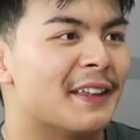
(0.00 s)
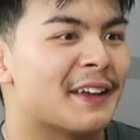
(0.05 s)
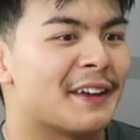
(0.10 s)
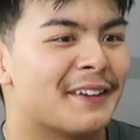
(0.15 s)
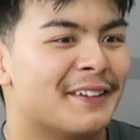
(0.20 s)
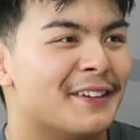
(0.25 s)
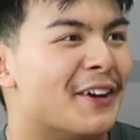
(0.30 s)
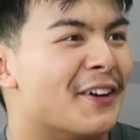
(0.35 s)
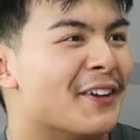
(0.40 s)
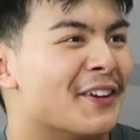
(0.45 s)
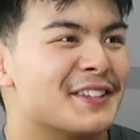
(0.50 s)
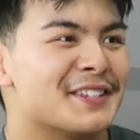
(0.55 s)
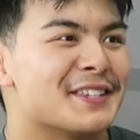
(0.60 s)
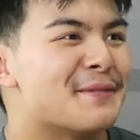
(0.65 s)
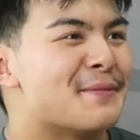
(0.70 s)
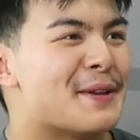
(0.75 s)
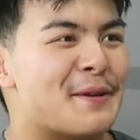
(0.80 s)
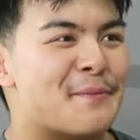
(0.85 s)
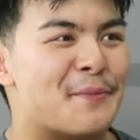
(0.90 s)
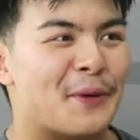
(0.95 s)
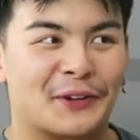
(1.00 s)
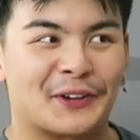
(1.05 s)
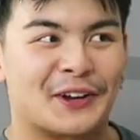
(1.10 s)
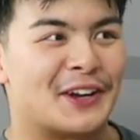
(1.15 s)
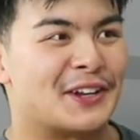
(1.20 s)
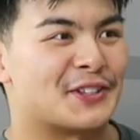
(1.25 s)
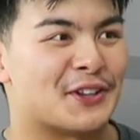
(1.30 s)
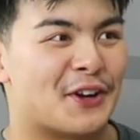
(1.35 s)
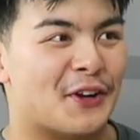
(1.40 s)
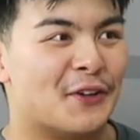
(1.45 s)
There could honestly be a
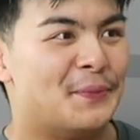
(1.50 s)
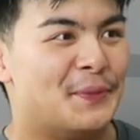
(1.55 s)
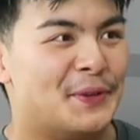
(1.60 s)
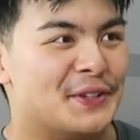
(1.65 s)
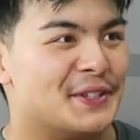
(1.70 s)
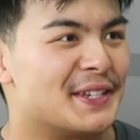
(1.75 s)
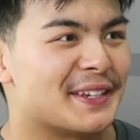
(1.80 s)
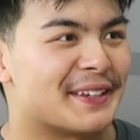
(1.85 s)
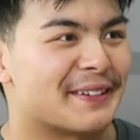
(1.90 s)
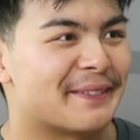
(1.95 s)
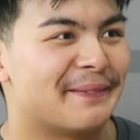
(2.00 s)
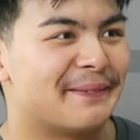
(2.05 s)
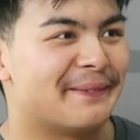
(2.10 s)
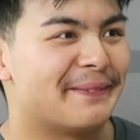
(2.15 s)
podcast on music.